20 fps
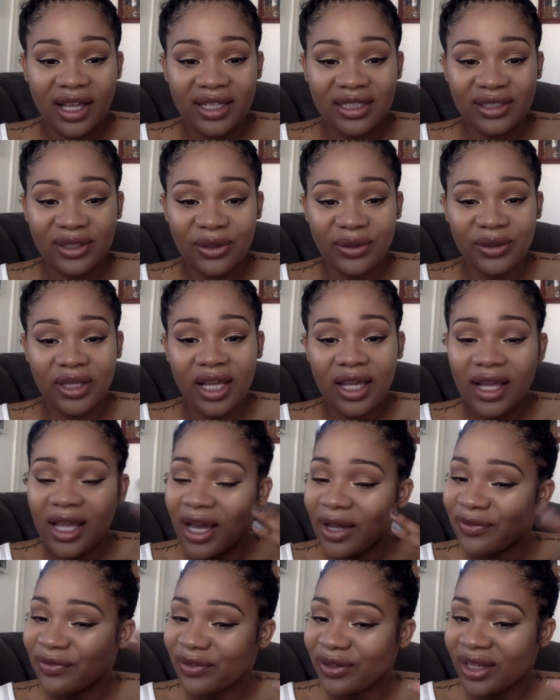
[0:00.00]
So thank
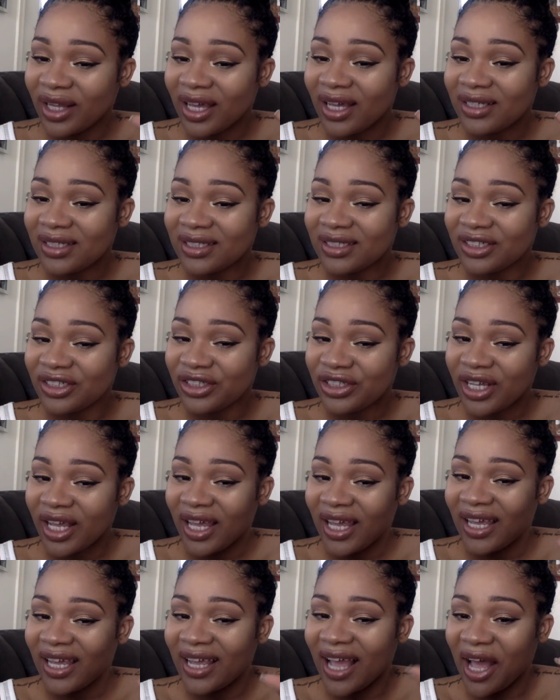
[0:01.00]
God for that.
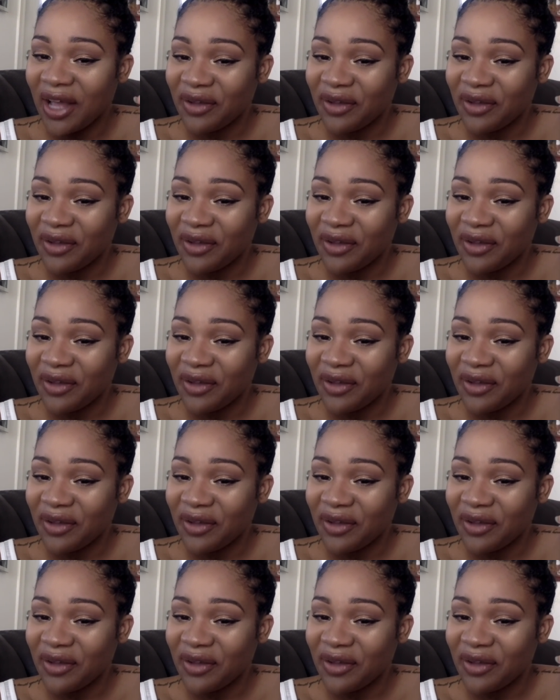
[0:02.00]
Yay,